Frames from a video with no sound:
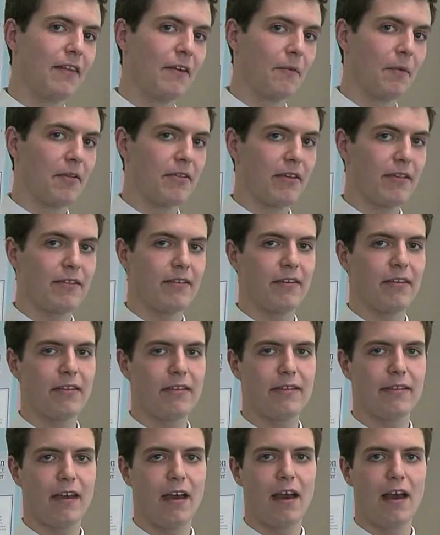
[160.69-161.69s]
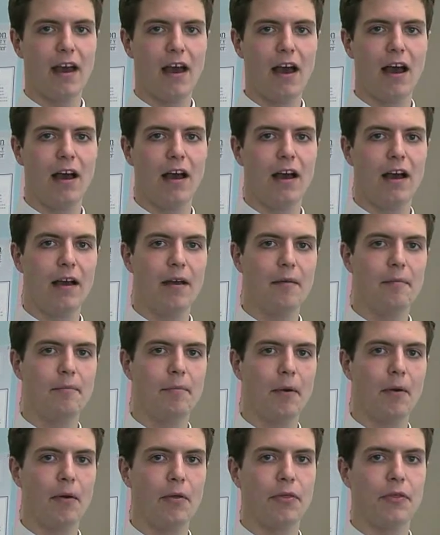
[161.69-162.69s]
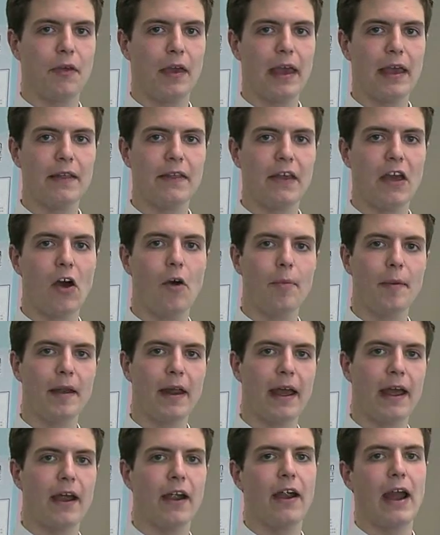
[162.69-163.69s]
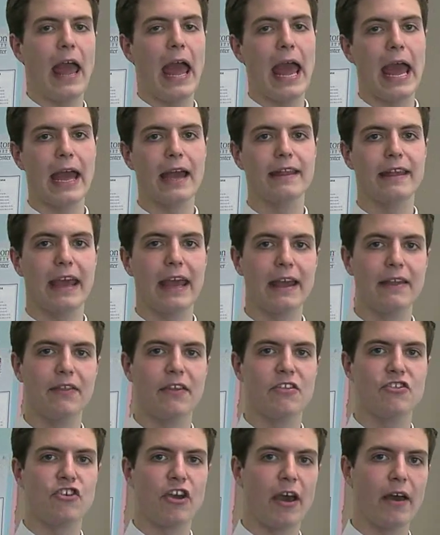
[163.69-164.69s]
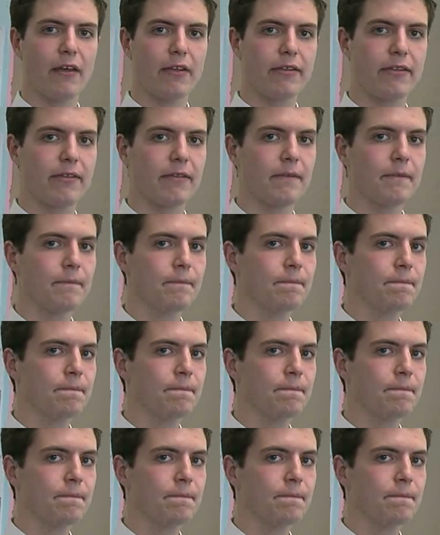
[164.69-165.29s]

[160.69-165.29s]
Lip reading: the resistance, both in the open air and in the gels.